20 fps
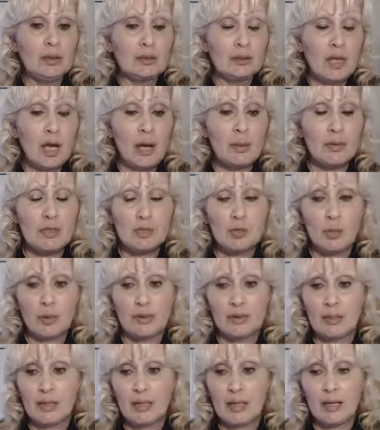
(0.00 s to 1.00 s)
Time is
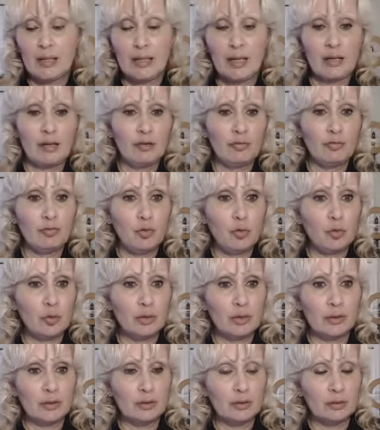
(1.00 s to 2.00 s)
one thing I can't
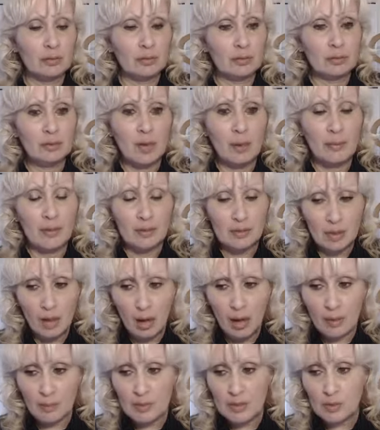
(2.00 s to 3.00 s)
afford. I mean,
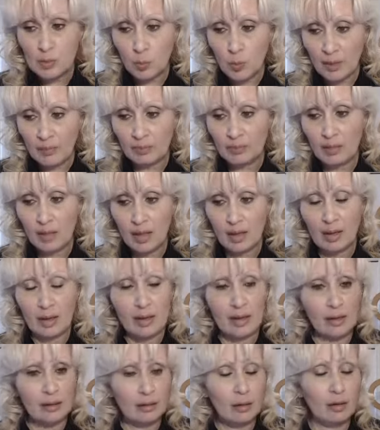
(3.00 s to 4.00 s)
time is one thing I
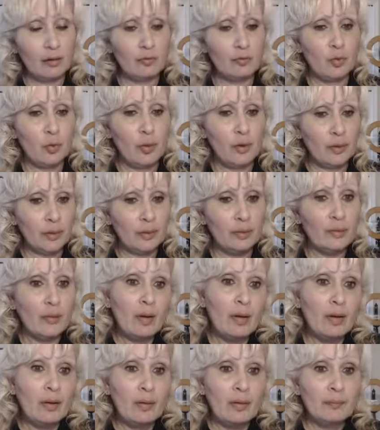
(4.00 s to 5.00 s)
cannot afford
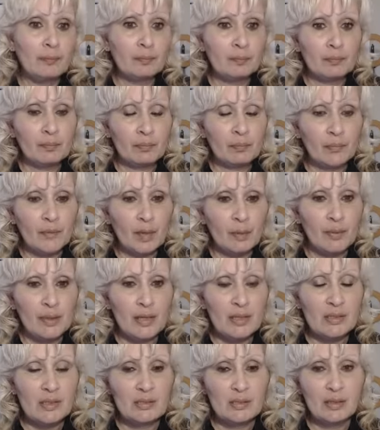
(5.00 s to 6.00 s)

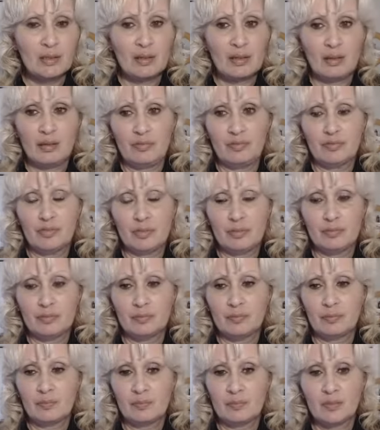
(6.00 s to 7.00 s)
because it's a gift.
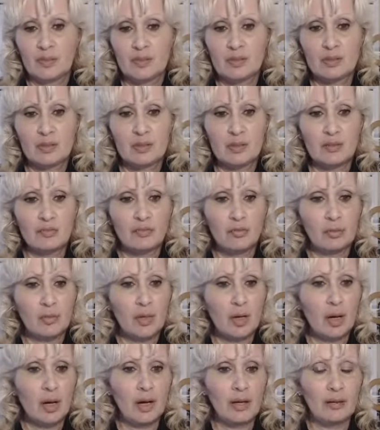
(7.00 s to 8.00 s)
It's a gift from
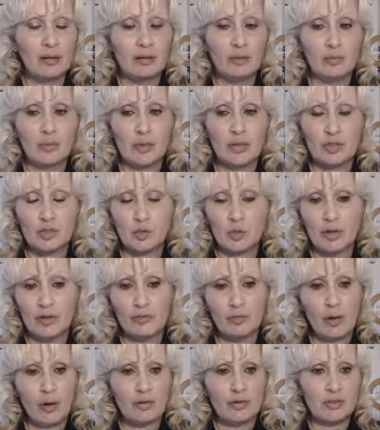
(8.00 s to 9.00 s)
God. We get
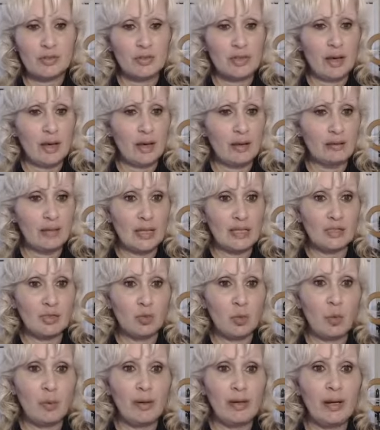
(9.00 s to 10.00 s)
24 hours a day, and that's
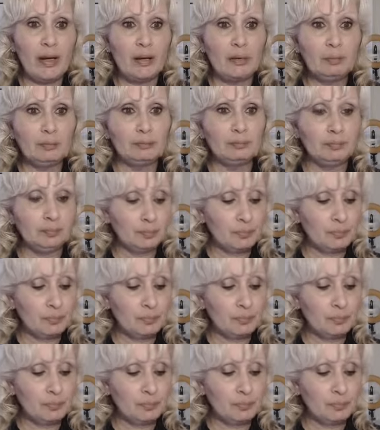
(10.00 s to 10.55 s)
what we get.